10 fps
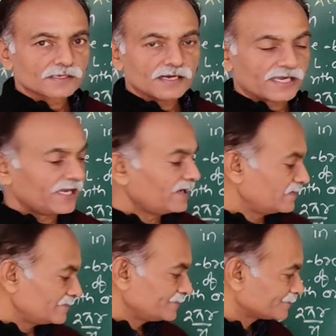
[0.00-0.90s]

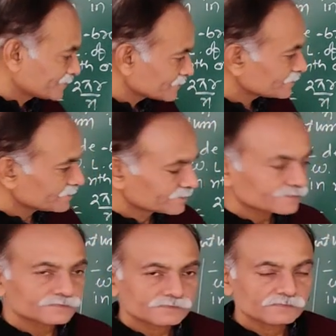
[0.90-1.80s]
Again,
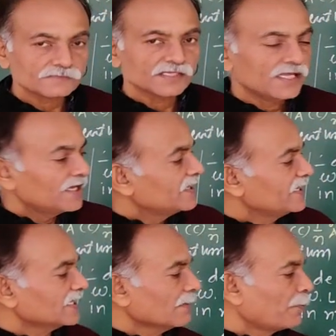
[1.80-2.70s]

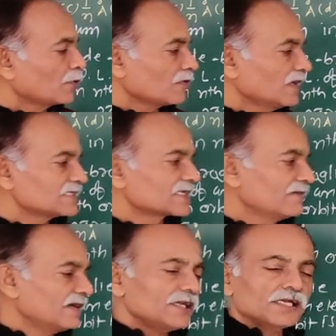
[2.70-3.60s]
here the photon is
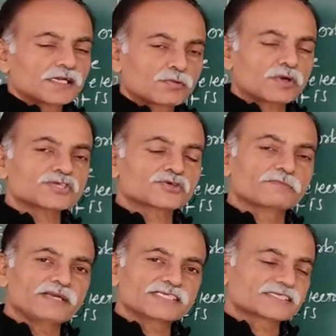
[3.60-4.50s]
given. What
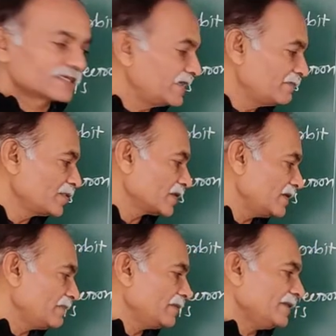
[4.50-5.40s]
should be its de
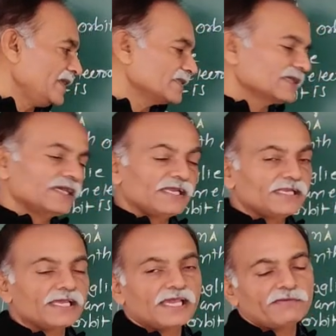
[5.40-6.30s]
Broglie wavelength
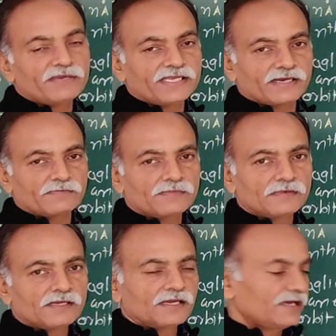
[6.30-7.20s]
in a
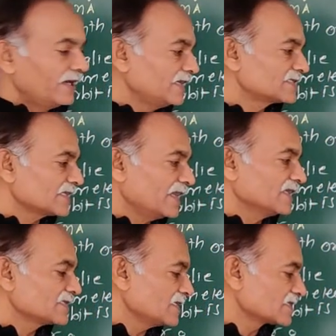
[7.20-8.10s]
medium? Its
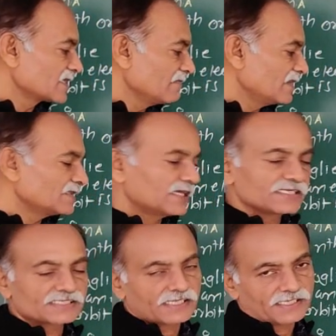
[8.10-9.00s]
energy is given, that
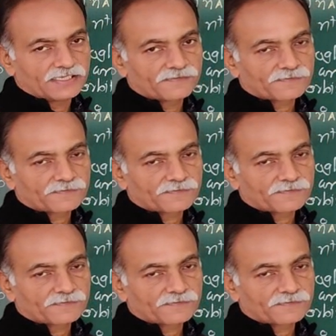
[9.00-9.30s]
is the E.